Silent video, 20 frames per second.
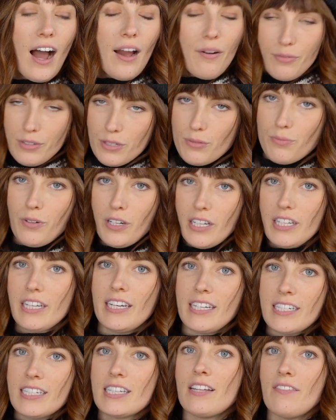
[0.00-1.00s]
I was
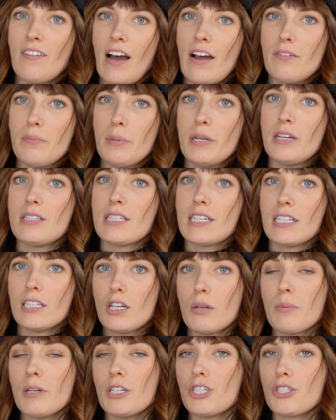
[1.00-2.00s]
really into the vibe of it. It's a
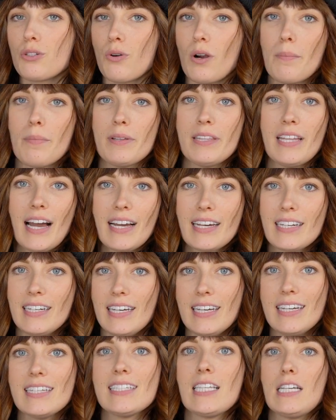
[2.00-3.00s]
little bit short, but that can
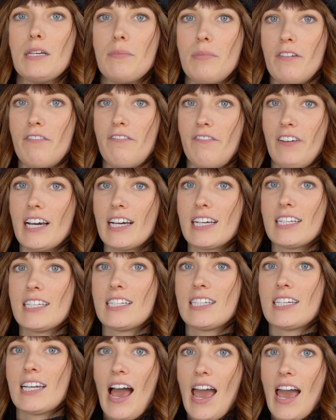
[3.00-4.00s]
easily be fixed.
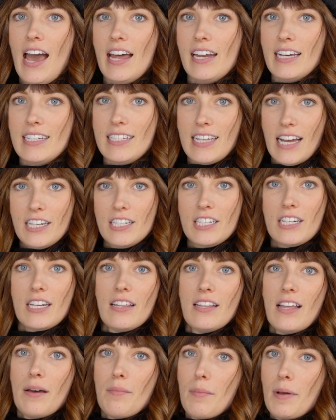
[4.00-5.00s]
And I send
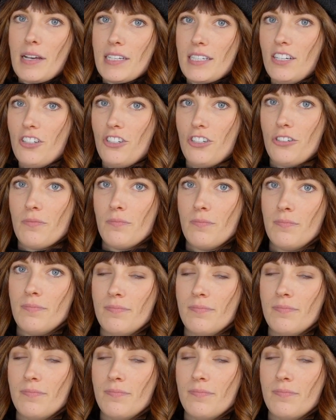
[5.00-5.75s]
them a message.